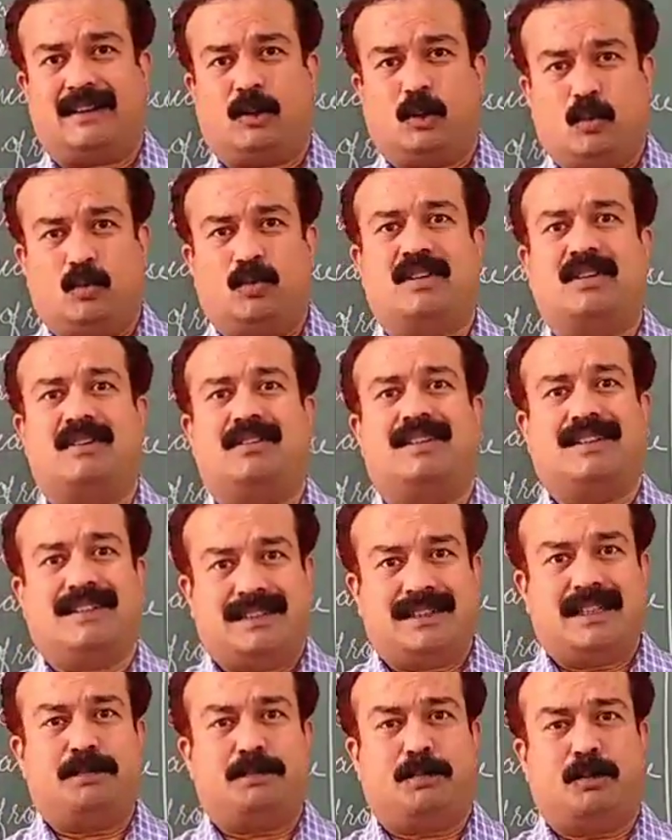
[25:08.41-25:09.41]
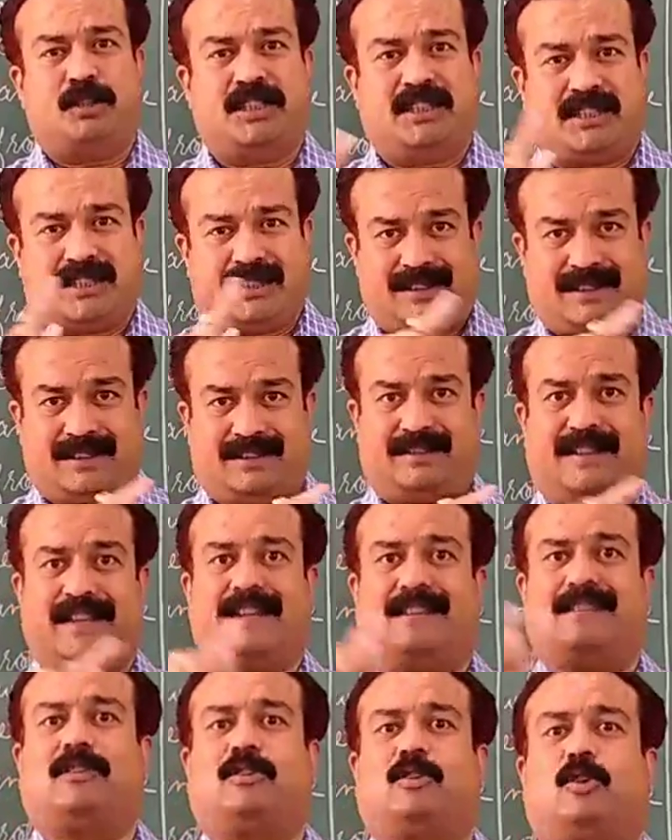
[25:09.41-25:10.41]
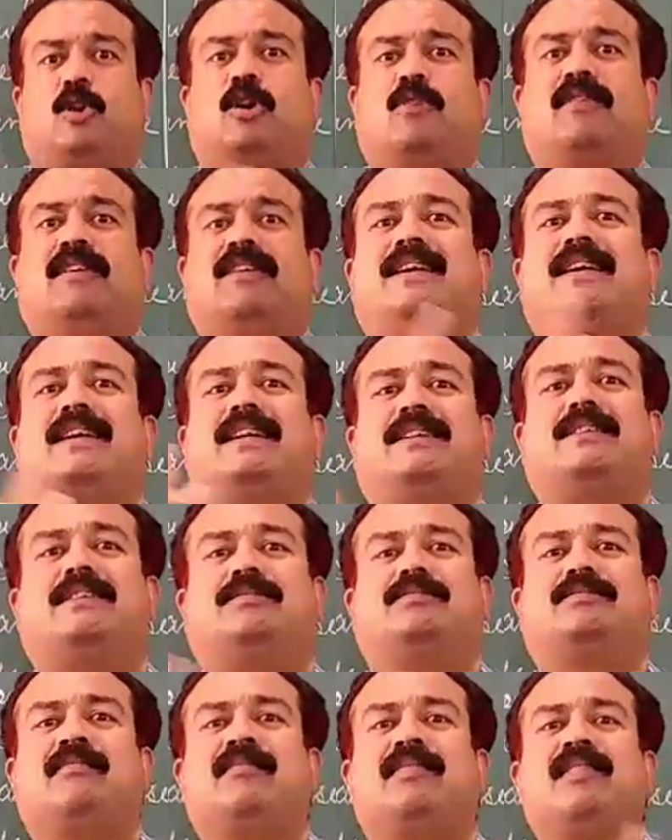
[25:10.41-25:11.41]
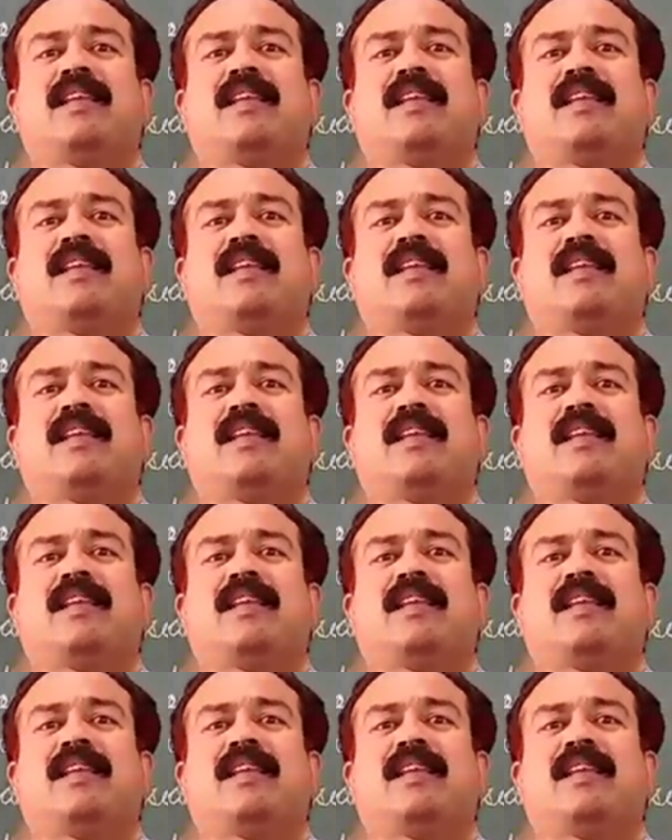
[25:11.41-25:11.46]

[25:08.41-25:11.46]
towards another position just like this clockwise direction,